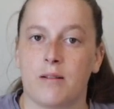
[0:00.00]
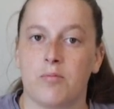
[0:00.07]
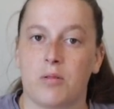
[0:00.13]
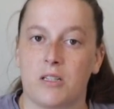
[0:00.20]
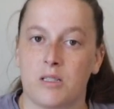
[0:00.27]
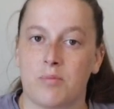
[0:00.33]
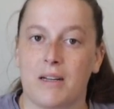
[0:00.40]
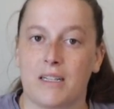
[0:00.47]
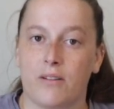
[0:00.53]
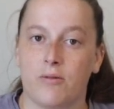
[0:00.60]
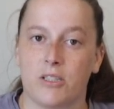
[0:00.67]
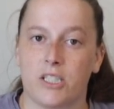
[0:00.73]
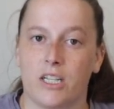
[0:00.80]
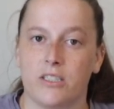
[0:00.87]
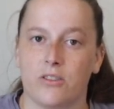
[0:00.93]
perspective,
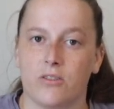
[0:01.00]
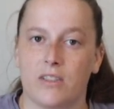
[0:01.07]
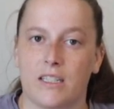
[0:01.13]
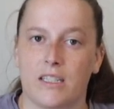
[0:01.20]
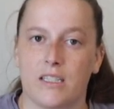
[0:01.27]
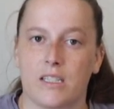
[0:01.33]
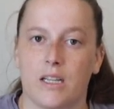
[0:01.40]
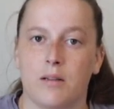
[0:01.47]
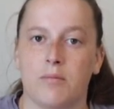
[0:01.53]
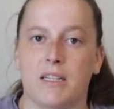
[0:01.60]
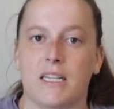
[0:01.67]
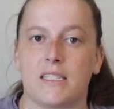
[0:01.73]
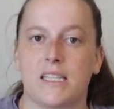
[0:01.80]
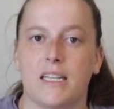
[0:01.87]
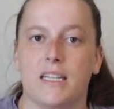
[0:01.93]
which I do think is good,
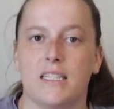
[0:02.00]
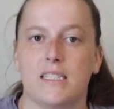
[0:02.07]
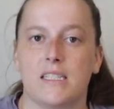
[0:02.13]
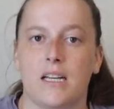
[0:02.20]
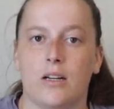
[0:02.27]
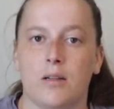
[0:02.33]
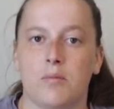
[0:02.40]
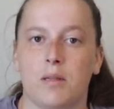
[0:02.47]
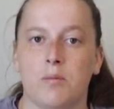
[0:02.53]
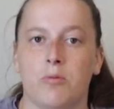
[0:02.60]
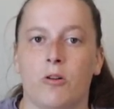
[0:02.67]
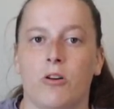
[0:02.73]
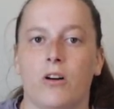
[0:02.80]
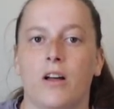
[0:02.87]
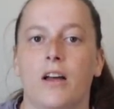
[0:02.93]
because it is telling
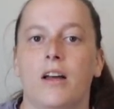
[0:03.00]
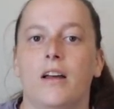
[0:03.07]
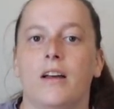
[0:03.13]
people